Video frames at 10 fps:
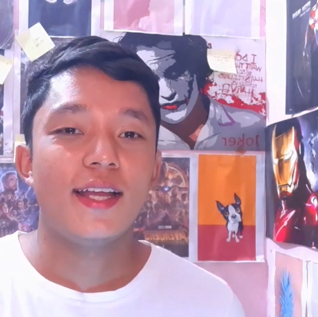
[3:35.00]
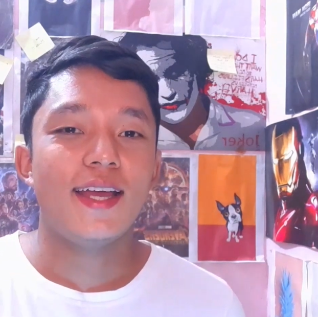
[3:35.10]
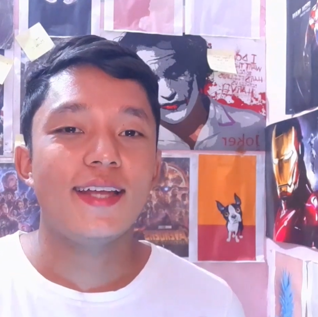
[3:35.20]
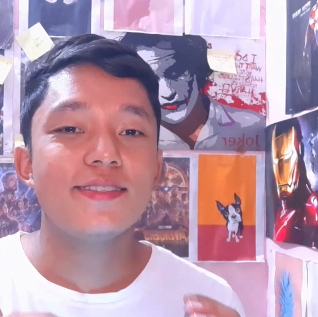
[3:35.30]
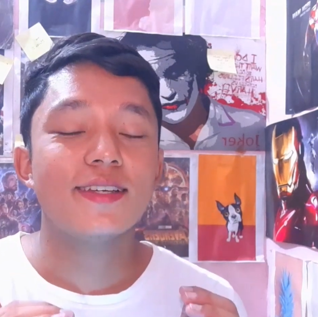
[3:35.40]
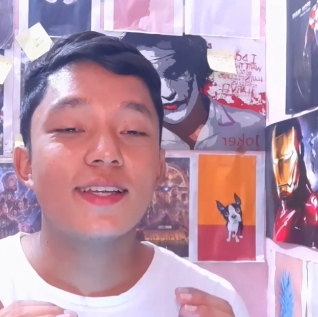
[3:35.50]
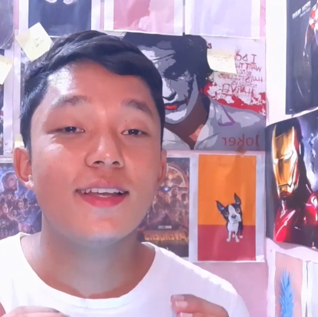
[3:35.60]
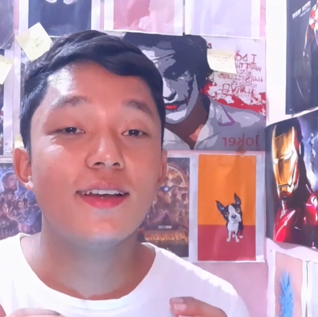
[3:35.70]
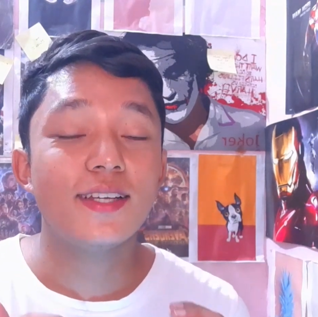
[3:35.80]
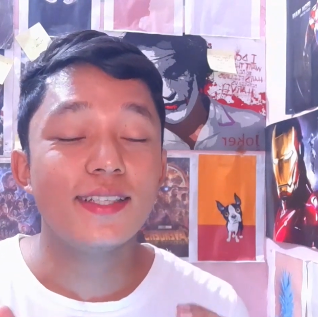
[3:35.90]

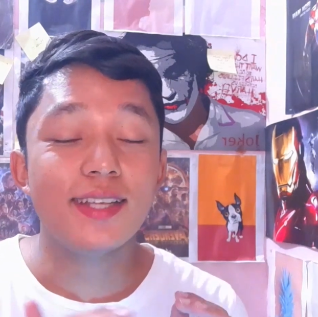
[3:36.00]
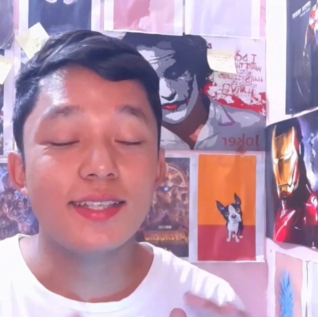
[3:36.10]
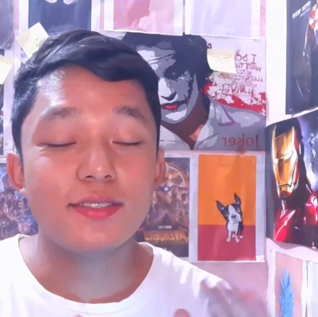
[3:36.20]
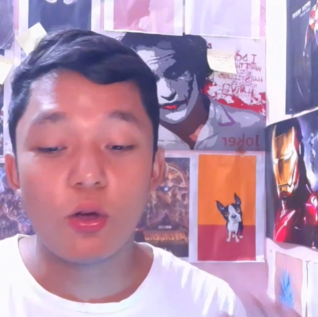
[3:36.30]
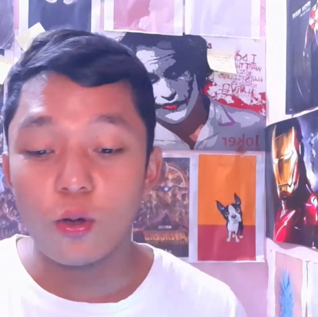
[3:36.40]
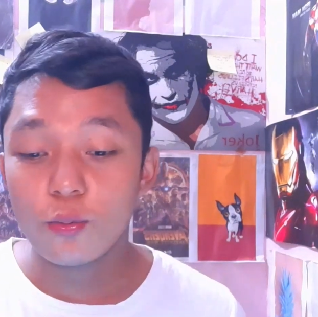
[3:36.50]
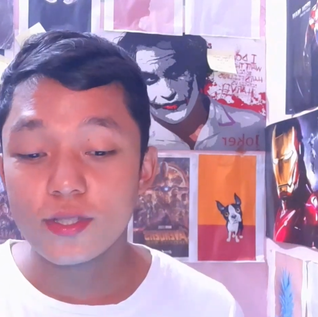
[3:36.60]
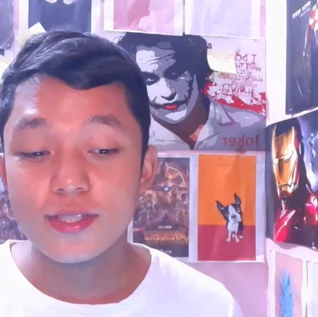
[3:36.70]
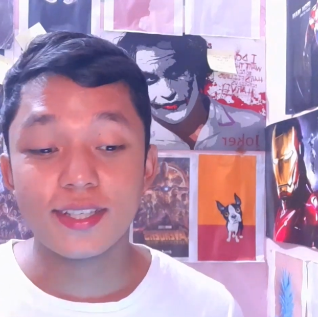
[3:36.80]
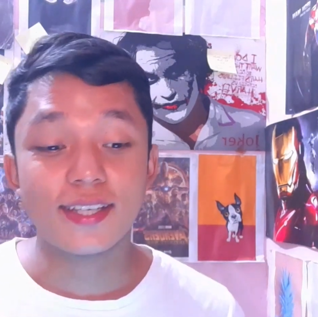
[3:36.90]
it's
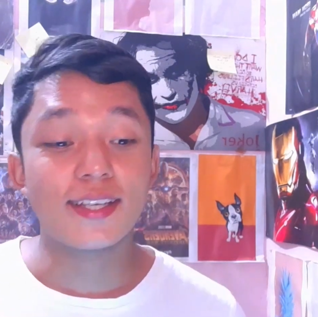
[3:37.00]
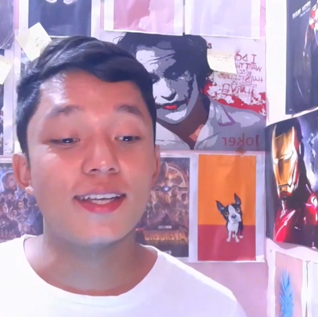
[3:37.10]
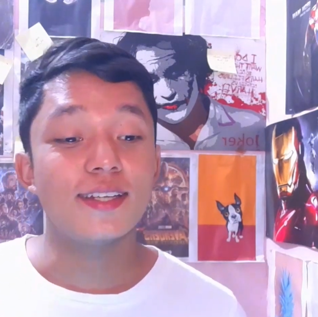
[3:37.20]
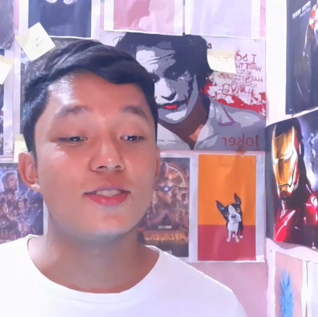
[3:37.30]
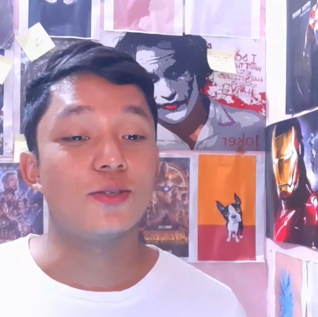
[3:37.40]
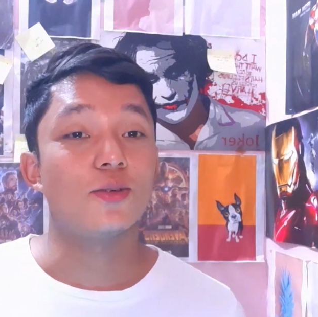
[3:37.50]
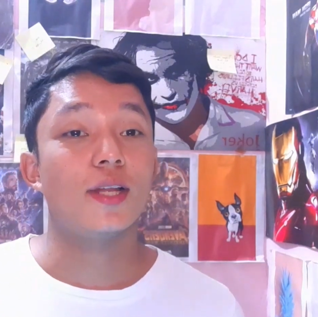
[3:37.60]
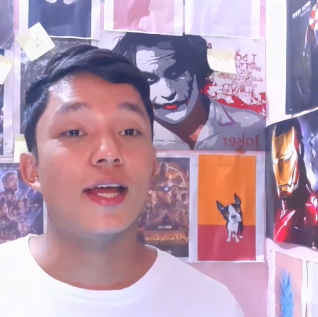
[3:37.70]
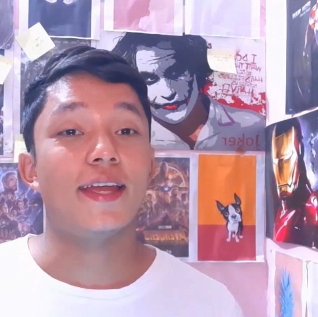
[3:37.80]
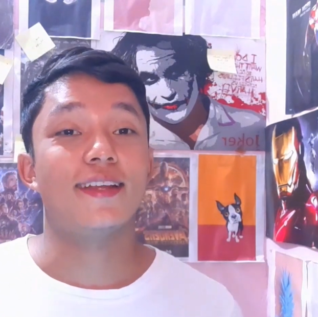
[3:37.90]
always the kids, you know,
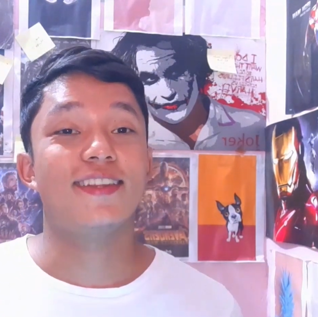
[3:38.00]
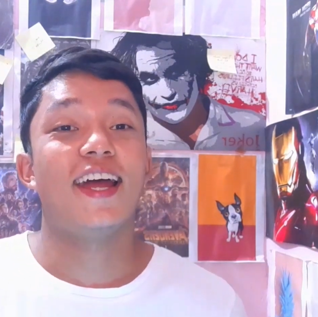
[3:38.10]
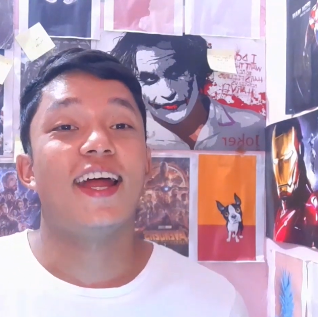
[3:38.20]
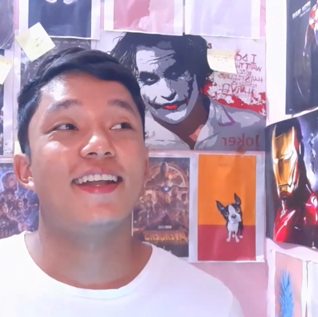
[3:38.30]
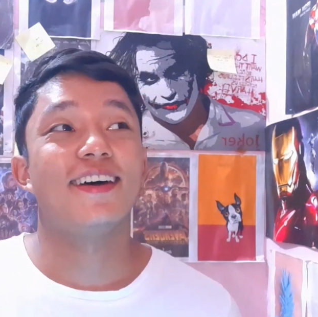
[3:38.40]
like, that